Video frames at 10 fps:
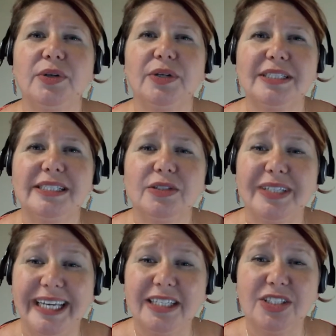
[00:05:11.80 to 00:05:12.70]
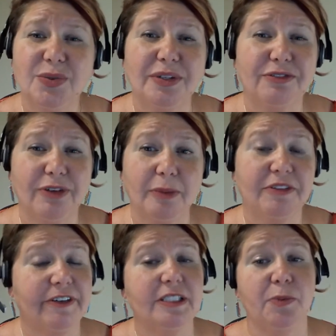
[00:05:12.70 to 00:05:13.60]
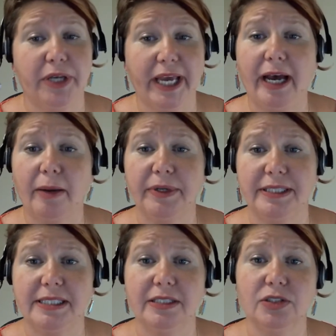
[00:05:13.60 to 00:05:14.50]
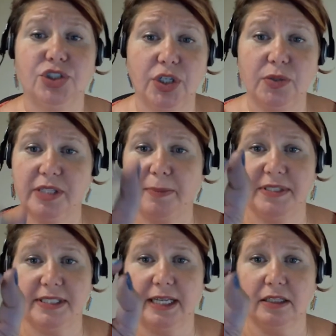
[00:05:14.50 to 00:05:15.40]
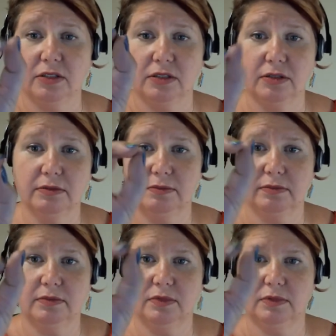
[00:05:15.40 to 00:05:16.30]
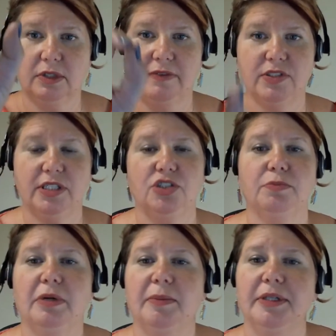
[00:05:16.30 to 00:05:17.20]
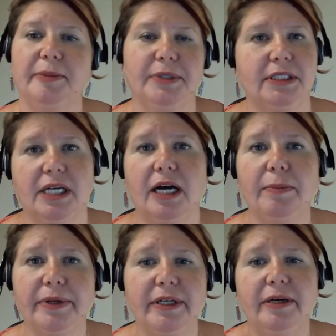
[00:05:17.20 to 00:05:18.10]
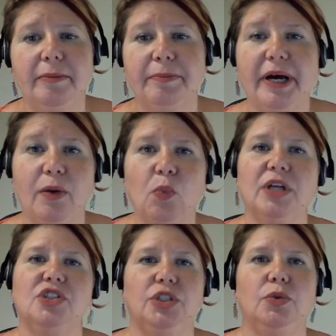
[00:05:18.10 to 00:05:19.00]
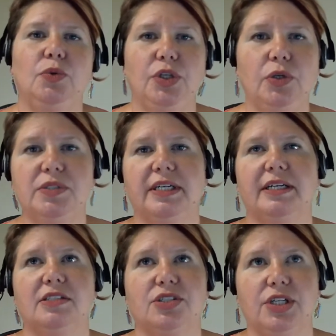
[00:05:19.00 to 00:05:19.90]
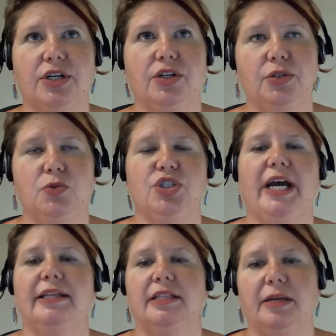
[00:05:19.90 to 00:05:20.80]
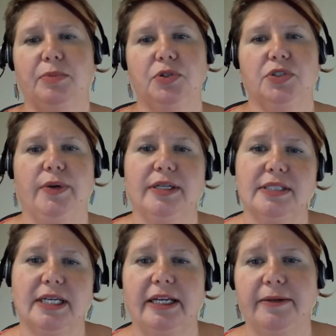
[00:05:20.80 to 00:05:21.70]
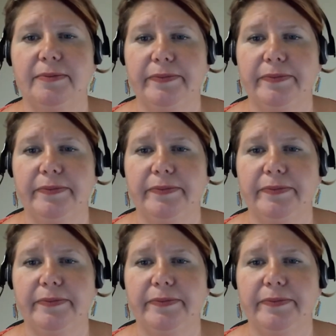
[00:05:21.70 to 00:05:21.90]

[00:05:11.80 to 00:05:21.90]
you can still get to it from the Facebook app. It still shows up as that little conversation bubble up at the top, but once you use it and start a new chat, then it pulls you outside it.